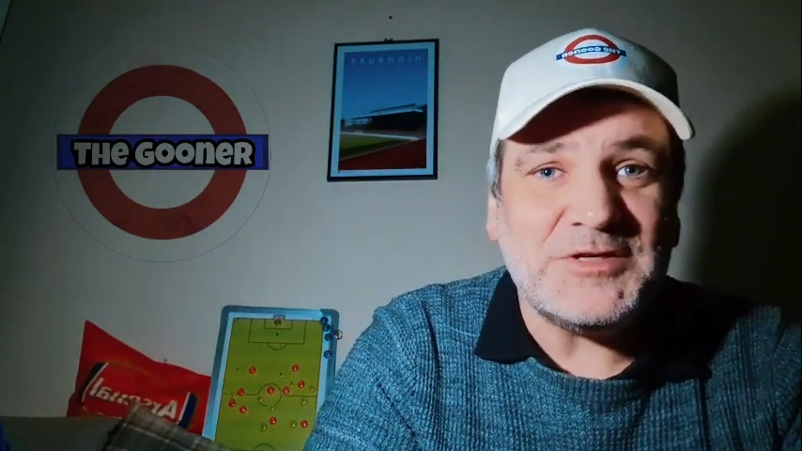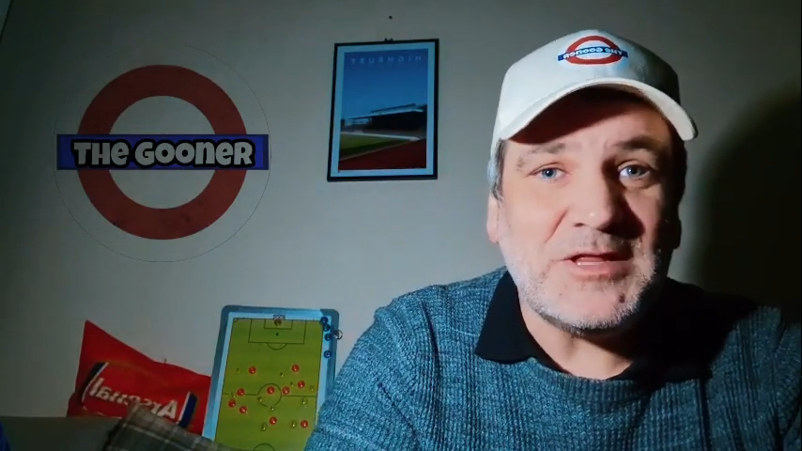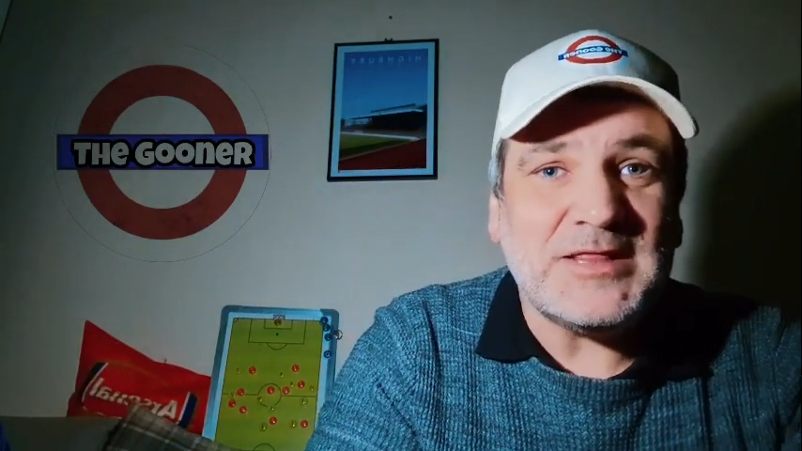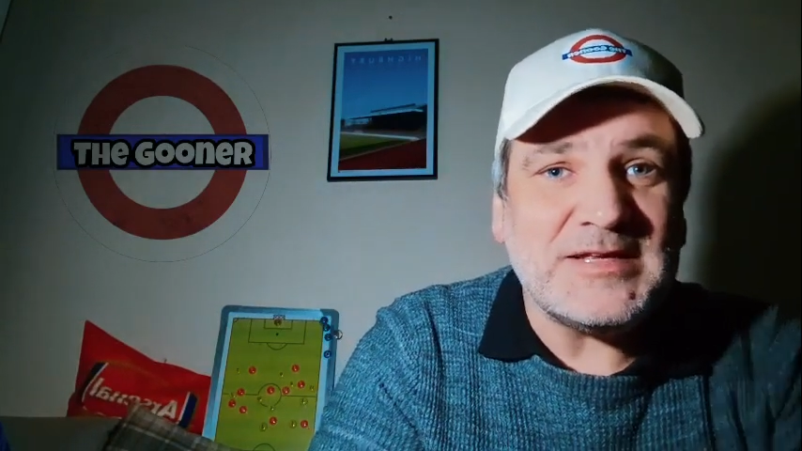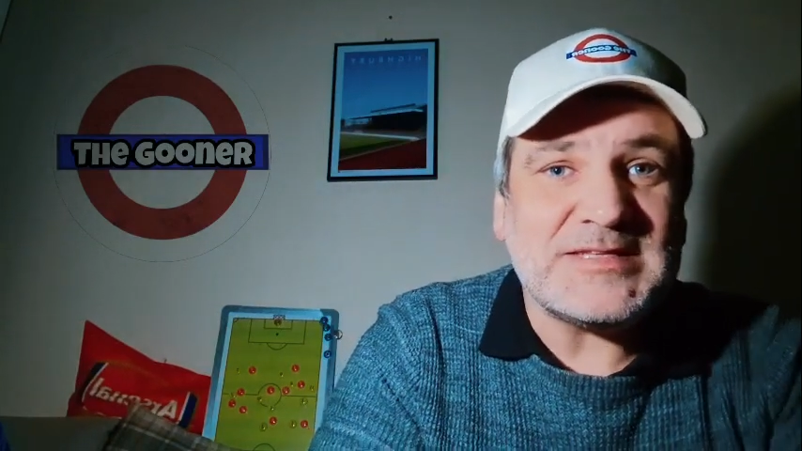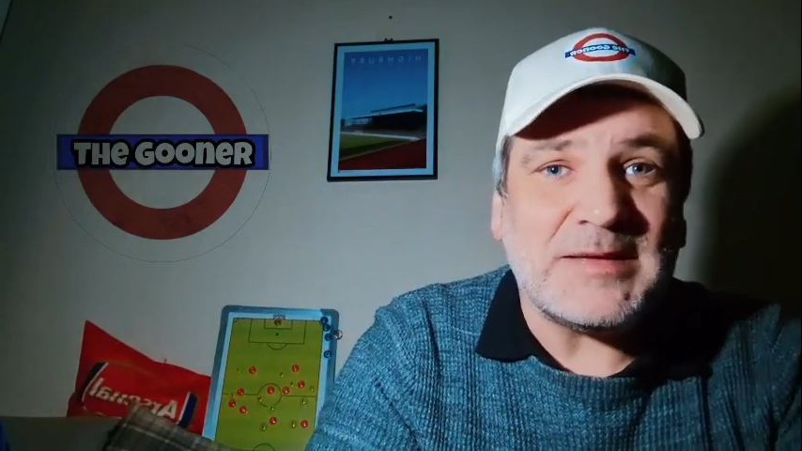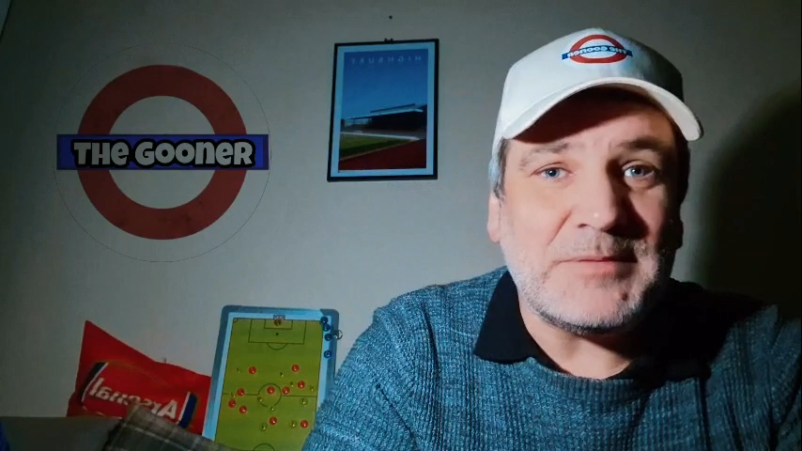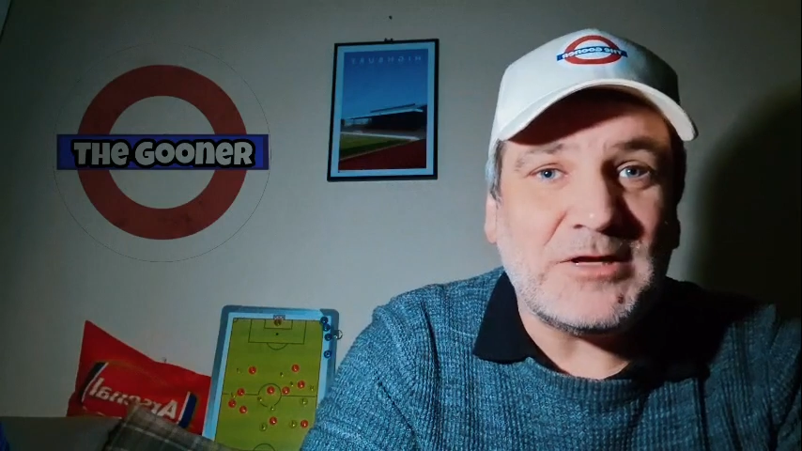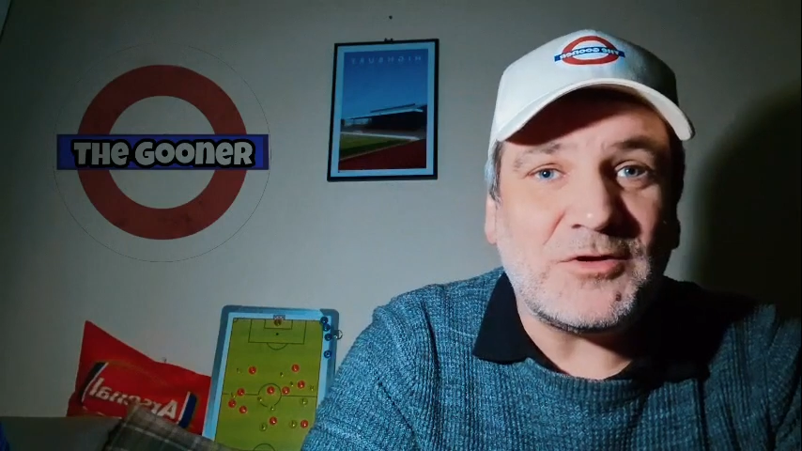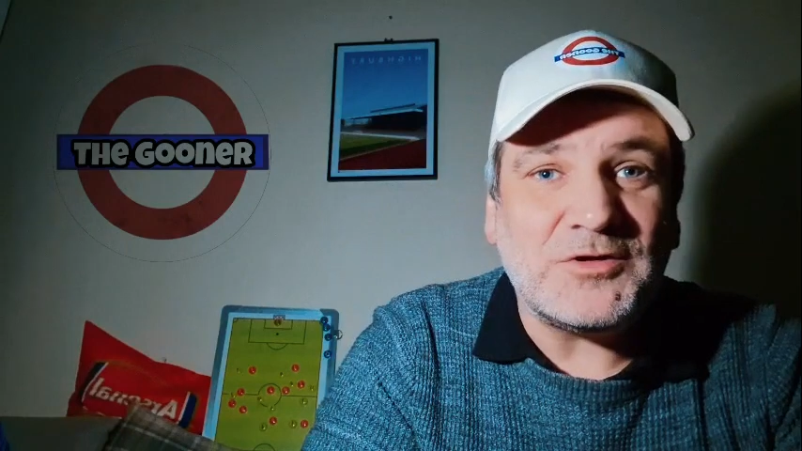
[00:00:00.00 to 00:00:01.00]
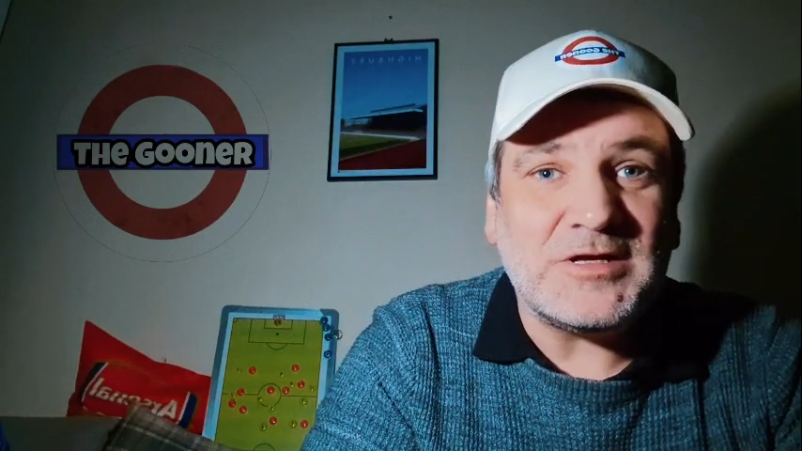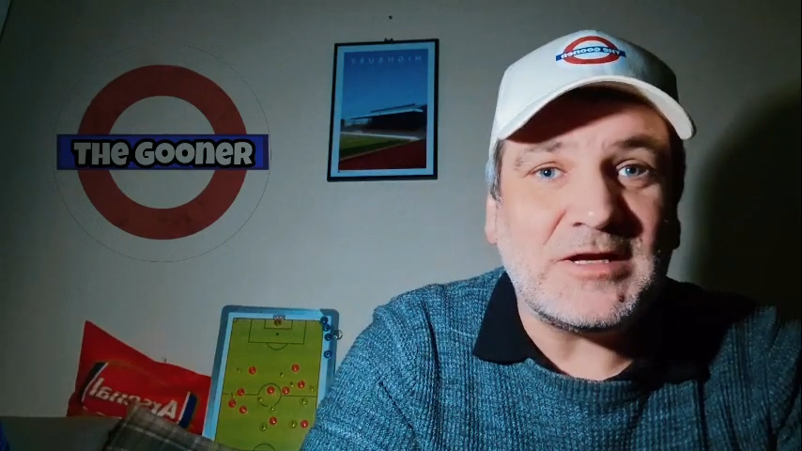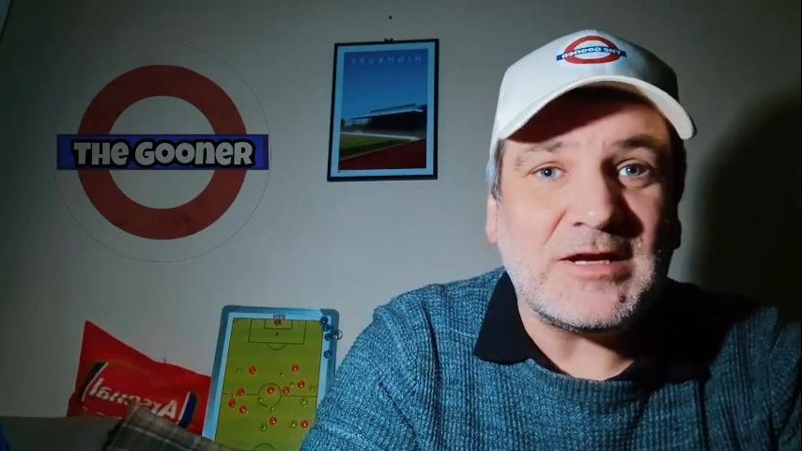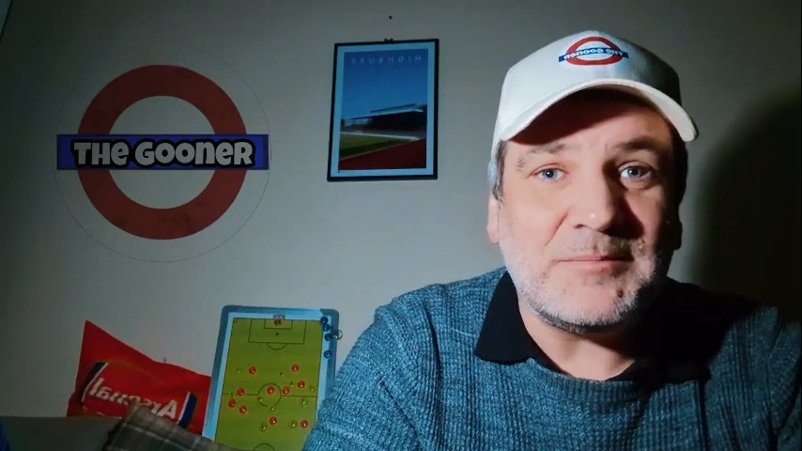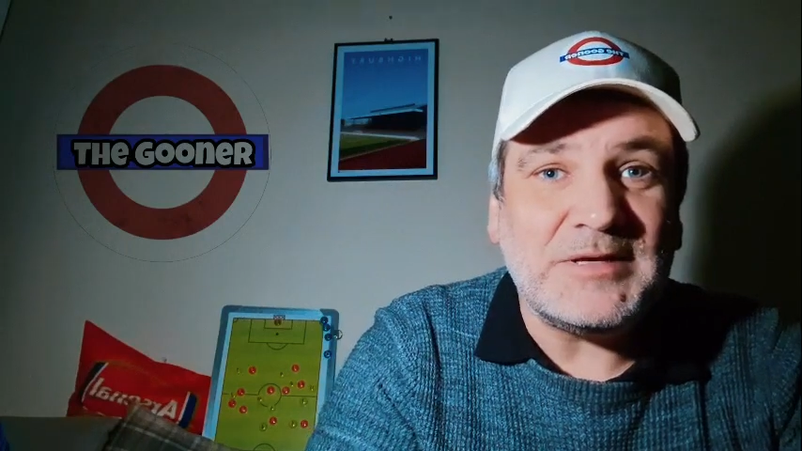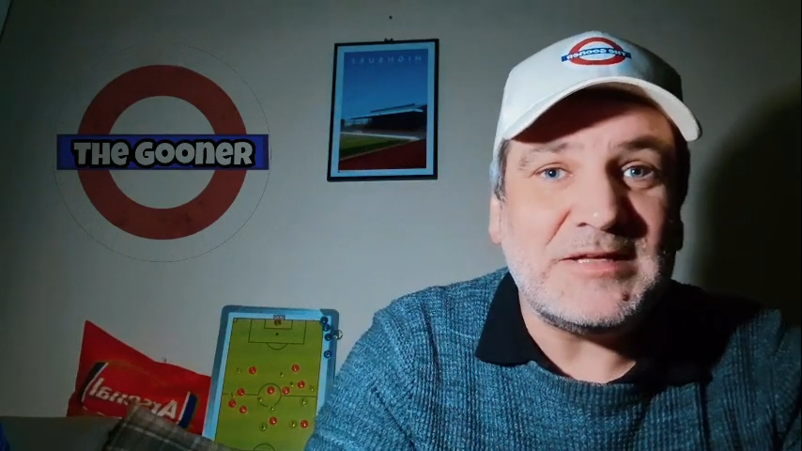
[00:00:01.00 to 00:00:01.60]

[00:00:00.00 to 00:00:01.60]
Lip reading: Do you think Sambi Lokonga can come